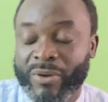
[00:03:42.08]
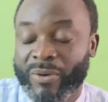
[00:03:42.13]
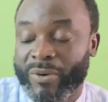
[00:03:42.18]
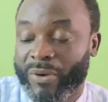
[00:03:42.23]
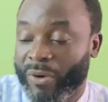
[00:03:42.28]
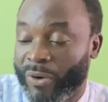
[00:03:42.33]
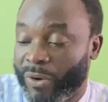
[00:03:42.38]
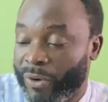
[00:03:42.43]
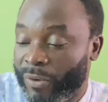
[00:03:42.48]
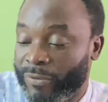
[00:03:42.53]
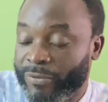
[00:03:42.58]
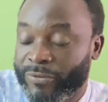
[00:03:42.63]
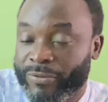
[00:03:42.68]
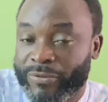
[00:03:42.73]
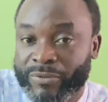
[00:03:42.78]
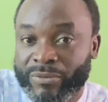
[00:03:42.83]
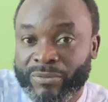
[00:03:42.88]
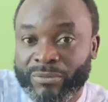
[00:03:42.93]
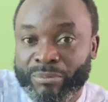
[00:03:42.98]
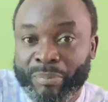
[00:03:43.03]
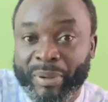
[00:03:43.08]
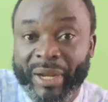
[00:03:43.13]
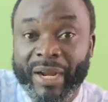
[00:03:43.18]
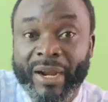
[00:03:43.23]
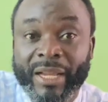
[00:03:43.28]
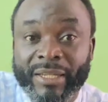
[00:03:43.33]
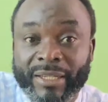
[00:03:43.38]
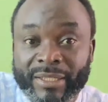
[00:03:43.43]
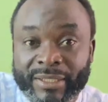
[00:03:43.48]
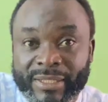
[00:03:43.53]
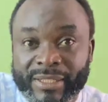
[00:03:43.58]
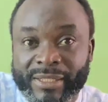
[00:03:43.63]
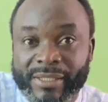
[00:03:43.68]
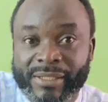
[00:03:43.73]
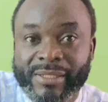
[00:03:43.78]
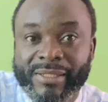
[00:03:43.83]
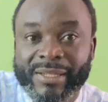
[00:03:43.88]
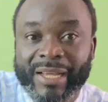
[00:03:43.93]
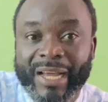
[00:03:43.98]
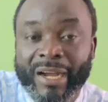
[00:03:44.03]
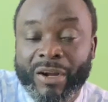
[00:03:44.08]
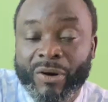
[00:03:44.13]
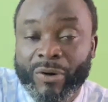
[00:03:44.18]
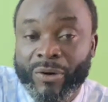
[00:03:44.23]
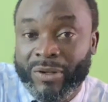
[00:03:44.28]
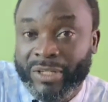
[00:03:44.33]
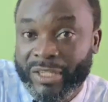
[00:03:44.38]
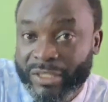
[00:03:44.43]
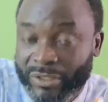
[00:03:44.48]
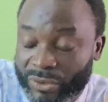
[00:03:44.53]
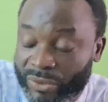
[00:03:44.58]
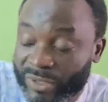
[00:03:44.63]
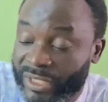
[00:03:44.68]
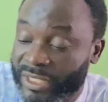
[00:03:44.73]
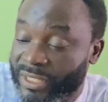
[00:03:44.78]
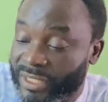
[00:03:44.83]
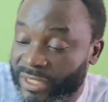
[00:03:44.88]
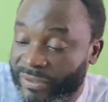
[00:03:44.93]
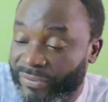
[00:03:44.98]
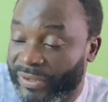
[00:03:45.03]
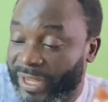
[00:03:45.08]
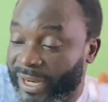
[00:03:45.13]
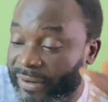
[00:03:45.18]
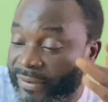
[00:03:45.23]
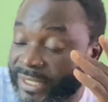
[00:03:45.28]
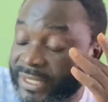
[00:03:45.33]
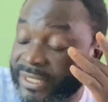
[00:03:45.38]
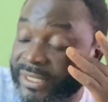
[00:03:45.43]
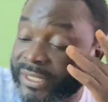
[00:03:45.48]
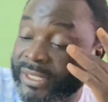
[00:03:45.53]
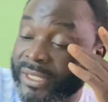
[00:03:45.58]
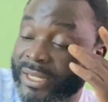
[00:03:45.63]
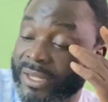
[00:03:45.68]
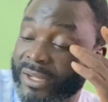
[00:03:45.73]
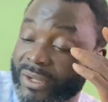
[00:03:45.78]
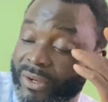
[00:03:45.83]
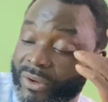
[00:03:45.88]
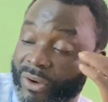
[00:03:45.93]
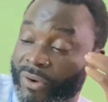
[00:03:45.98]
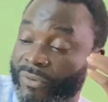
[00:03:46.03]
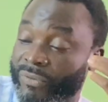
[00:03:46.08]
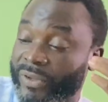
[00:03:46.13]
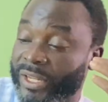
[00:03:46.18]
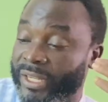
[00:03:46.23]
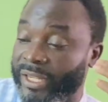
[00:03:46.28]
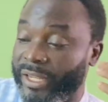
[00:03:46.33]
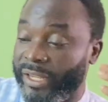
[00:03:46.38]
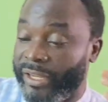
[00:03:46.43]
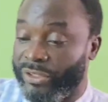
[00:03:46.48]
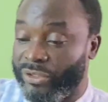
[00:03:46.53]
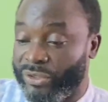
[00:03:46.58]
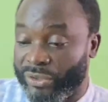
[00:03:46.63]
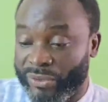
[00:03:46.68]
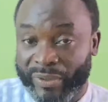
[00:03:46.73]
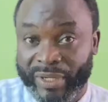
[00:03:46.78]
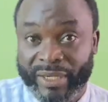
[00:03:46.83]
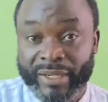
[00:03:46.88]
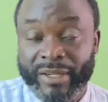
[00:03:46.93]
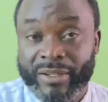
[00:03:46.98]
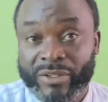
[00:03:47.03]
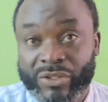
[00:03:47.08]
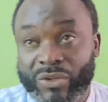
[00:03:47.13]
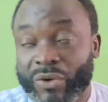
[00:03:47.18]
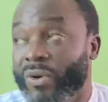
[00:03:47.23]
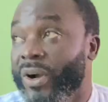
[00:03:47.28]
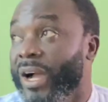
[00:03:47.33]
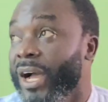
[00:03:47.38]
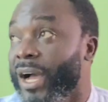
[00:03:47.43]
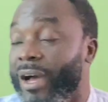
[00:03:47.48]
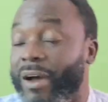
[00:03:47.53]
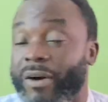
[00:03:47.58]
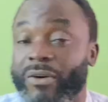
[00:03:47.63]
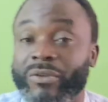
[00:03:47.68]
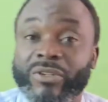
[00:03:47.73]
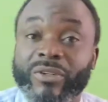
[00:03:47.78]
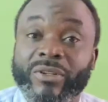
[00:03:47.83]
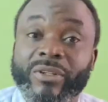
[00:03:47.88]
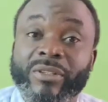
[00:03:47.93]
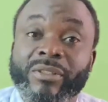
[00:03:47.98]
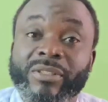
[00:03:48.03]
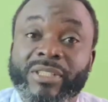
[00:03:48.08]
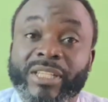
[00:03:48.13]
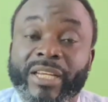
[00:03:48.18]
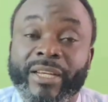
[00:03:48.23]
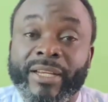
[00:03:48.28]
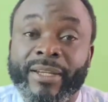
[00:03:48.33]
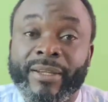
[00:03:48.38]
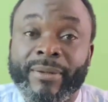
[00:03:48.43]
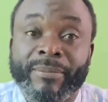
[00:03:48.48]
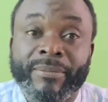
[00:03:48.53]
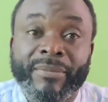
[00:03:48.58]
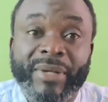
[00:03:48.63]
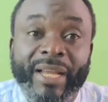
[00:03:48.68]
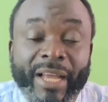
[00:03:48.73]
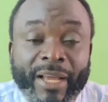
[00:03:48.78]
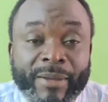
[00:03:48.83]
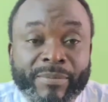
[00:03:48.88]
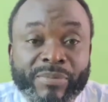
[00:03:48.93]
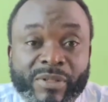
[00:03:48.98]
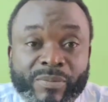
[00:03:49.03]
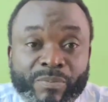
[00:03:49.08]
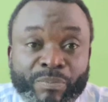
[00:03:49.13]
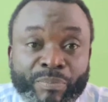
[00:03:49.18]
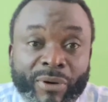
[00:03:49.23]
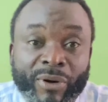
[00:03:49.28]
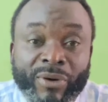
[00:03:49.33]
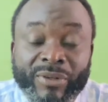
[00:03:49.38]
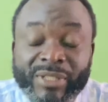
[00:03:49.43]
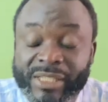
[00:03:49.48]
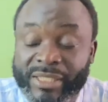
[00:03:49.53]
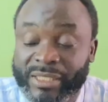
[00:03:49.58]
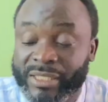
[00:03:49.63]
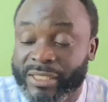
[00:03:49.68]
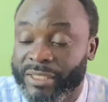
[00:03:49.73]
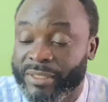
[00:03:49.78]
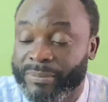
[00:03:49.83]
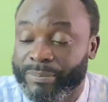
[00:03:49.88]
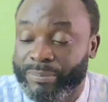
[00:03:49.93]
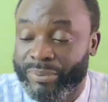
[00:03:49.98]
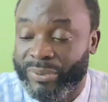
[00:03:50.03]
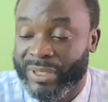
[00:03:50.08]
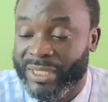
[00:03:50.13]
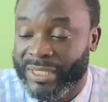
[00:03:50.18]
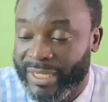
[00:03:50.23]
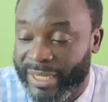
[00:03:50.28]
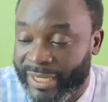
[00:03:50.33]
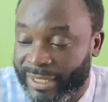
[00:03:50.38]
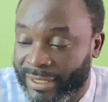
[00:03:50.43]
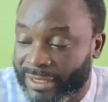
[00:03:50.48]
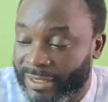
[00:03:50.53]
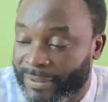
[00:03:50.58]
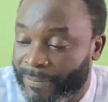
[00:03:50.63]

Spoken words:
of paralysis according to the severity of the injury. So how does Erbs Palsy present?